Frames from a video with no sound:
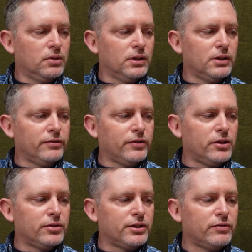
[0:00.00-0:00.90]
Uh,
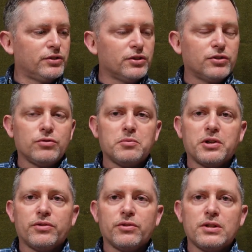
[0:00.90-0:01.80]
fire 762 by
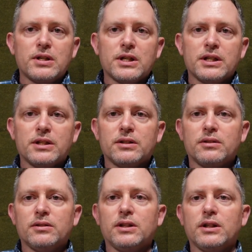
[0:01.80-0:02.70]
39
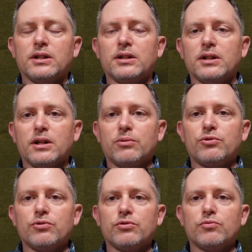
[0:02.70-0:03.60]
and uh, I
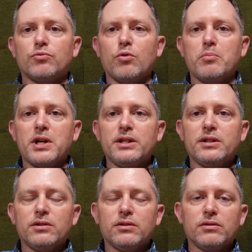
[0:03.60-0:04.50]
was using
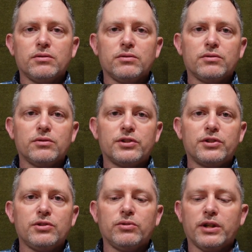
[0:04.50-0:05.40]
Romanian
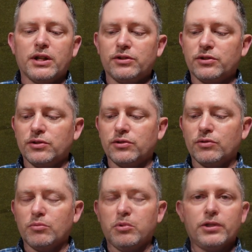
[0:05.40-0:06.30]
steel case
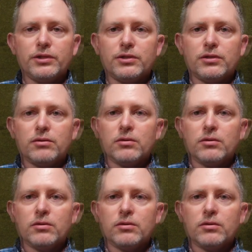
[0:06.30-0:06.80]
surplus.